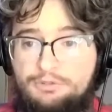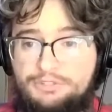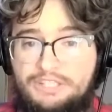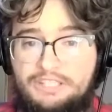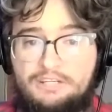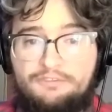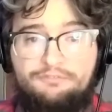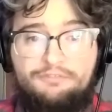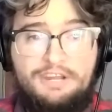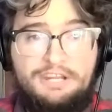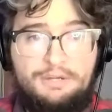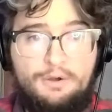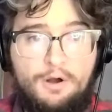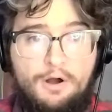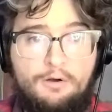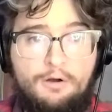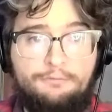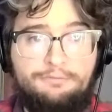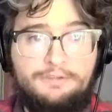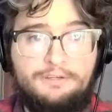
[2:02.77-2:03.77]
you get a video
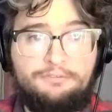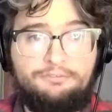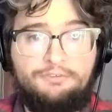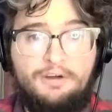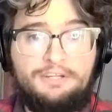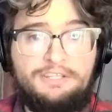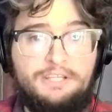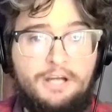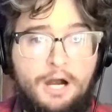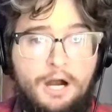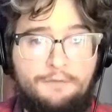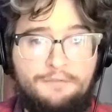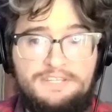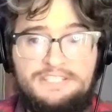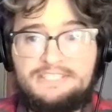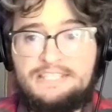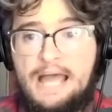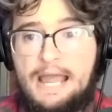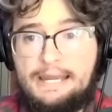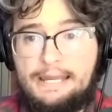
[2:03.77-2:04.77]
of the front yard, the
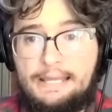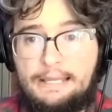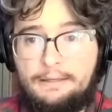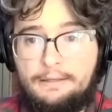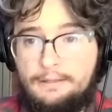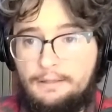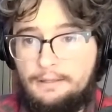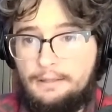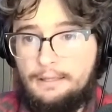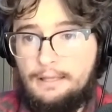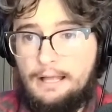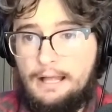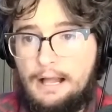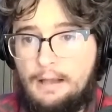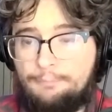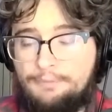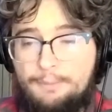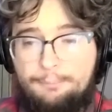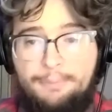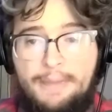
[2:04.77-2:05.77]
siding,
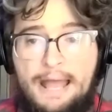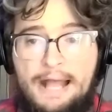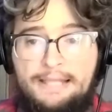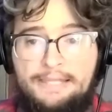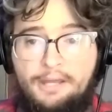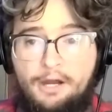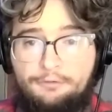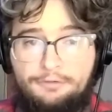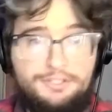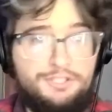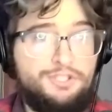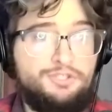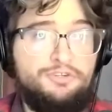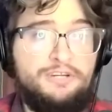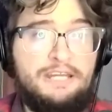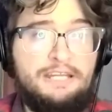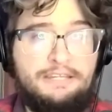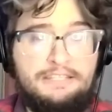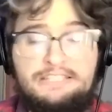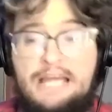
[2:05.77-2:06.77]
um, the backyard, the
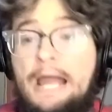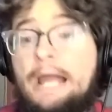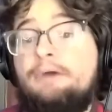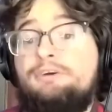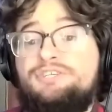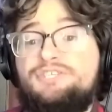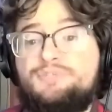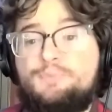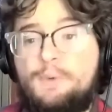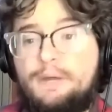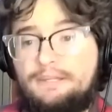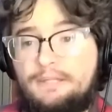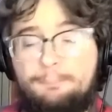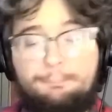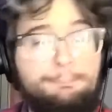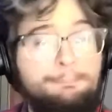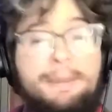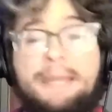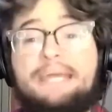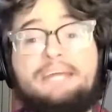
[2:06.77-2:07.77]
tree, the tire swing, the
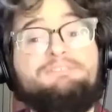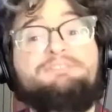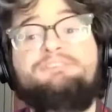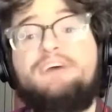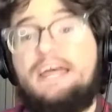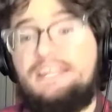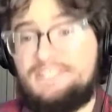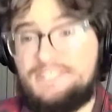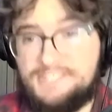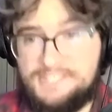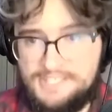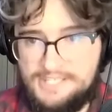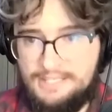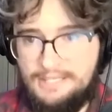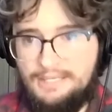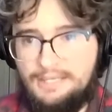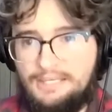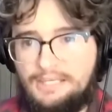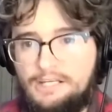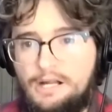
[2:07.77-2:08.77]
picket fence,
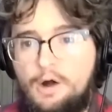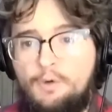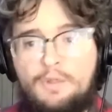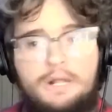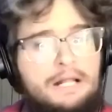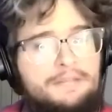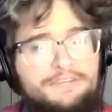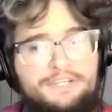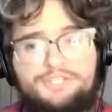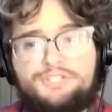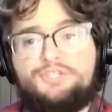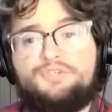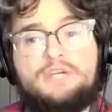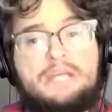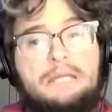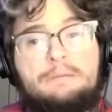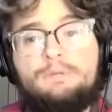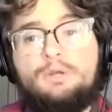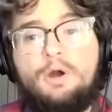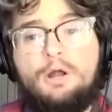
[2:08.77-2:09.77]
you know, the
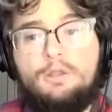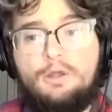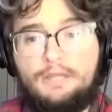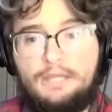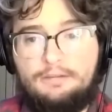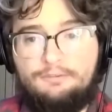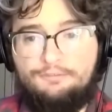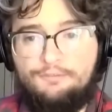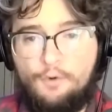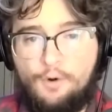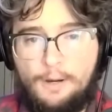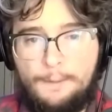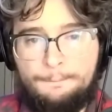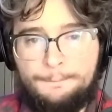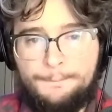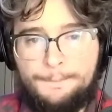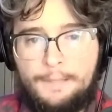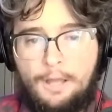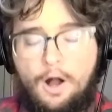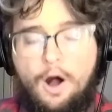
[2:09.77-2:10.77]
dream you are looking for.
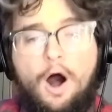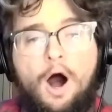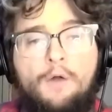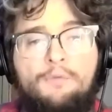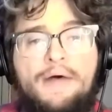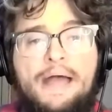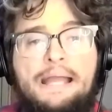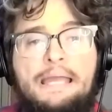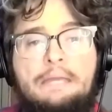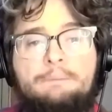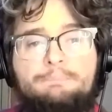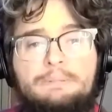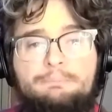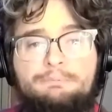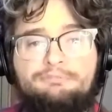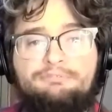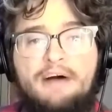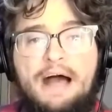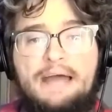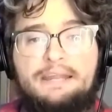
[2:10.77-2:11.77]
All that can be
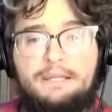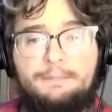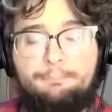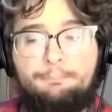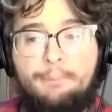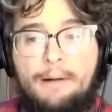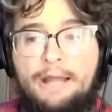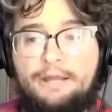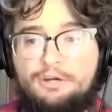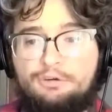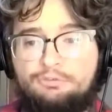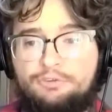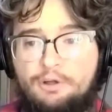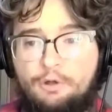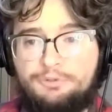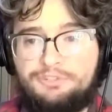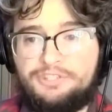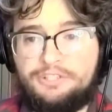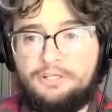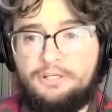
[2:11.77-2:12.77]
provided by a
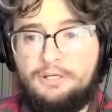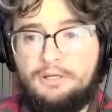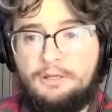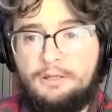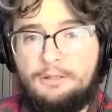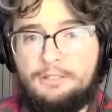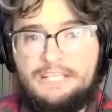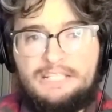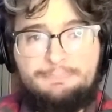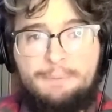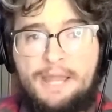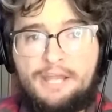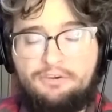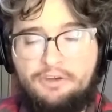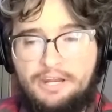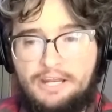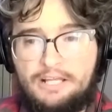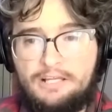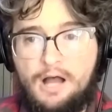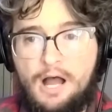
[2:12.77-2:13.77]
realtor just by
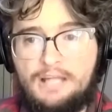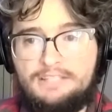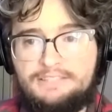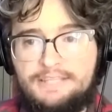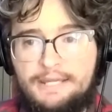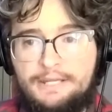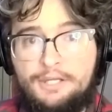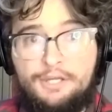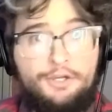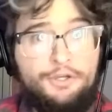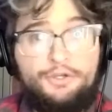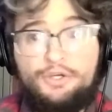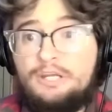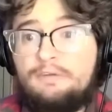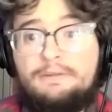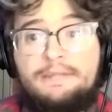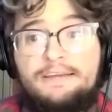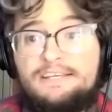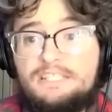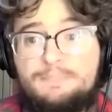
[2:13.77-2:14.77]
creating content. You don't
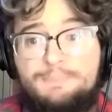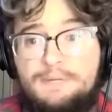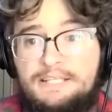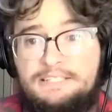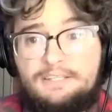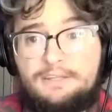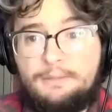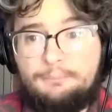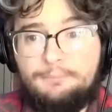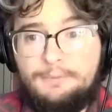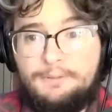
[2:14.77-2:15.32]
even need to speak to them.